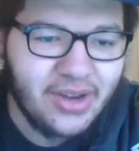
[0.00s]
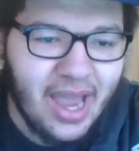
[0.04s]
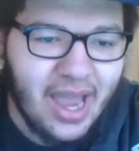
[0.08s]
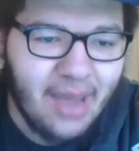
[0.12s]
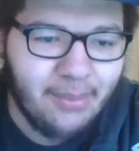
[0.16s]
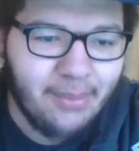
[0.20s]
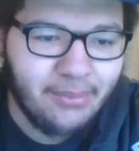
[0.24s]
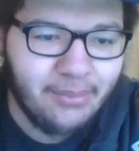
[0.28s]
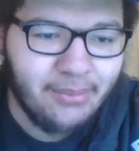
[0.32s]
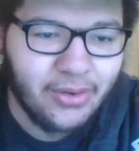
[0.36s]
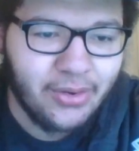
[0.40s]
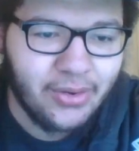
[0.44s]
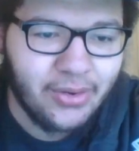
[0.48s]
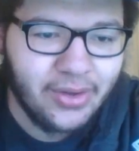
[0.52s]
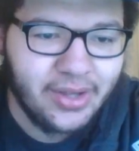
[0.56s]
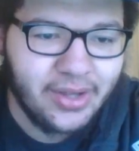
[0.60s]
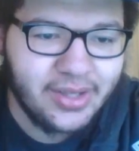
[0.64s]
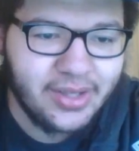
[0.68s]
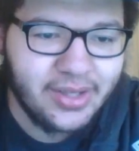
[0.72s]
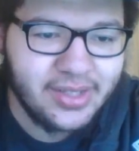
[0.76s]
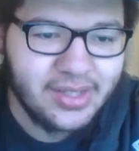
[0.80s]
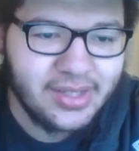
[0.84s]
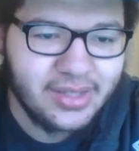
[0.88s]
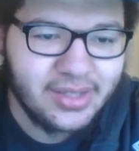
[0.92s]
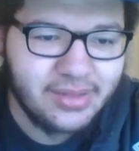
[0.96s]
hand,
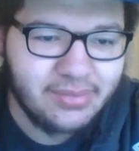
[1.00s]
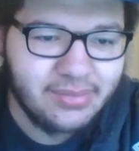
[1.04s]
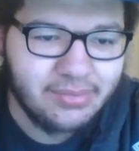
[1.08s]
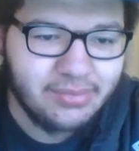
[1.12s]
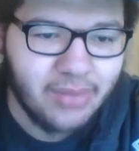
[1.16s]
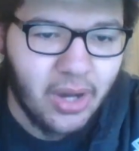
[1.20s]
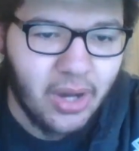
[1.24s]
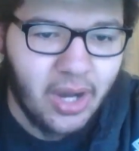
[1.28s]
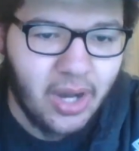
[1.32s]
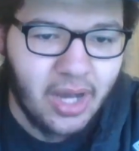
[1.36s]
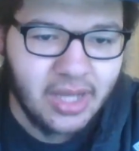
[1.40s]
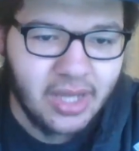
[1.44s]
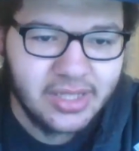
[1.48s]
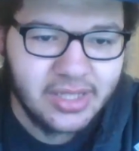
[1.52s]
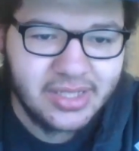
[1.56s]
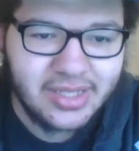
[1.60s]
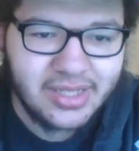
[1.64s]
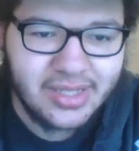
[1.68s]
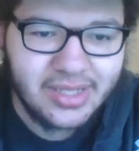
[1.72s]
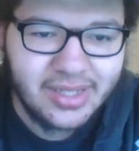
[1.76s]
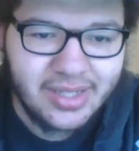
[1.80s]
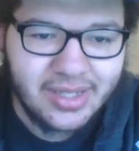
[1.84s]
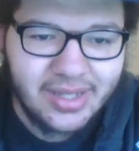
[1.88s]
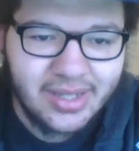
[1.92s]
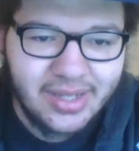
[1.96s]
boys, boss,